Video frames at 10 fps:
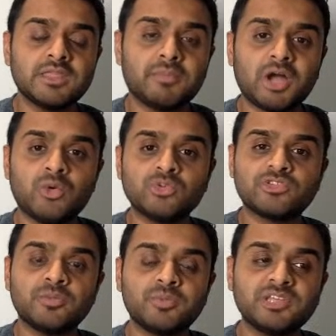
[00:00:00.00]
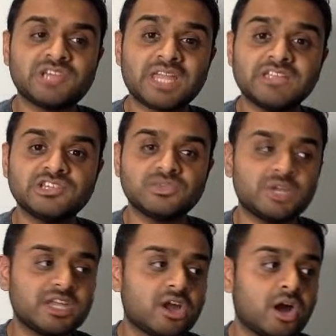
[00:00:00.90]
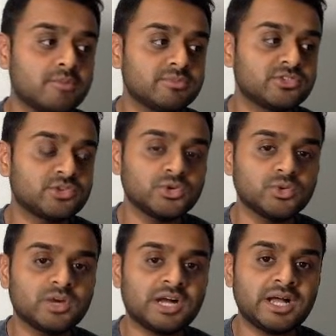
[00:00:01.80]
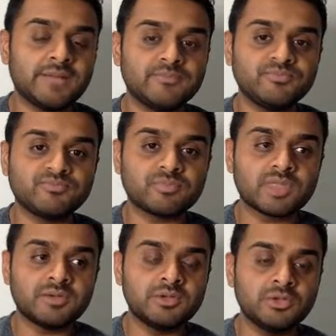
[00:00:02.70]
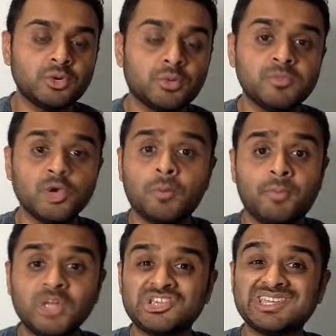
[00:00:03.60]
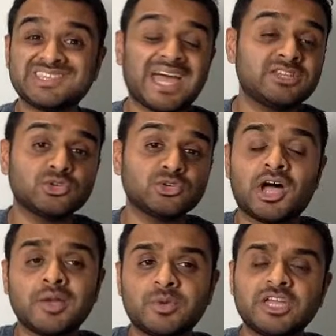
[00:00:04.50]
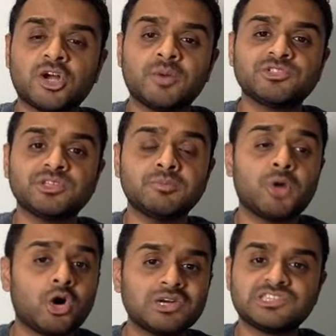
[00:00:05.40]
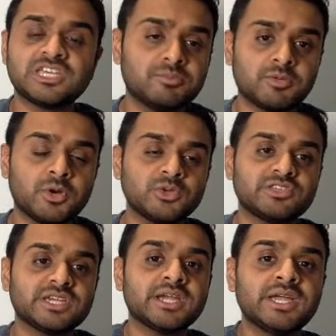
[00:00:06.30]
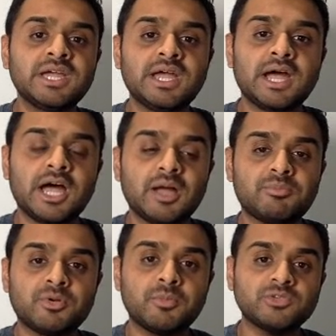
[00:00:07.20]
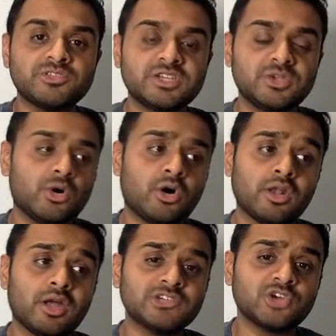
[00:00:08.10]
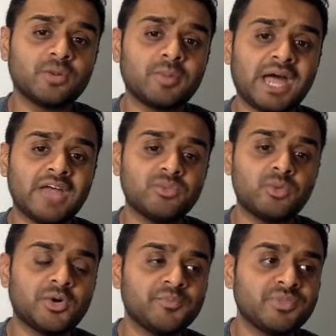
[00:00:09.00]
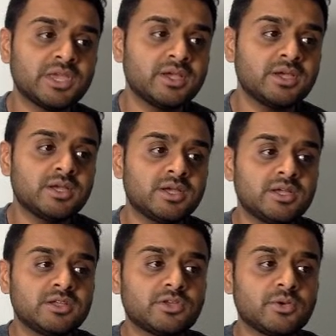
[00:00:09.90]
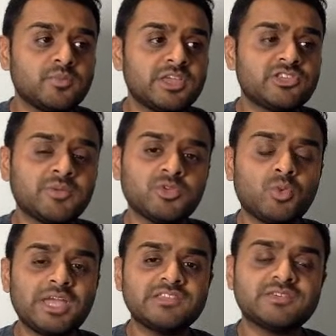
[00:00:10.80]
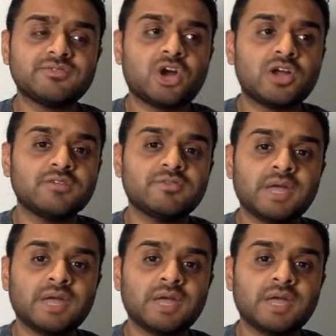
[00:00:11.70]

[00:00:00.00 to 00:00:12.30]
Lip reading: also be challenges when it comes to your budget and your time when it comes to marketing and promoting your online shop as well. So in terms of ways of kind of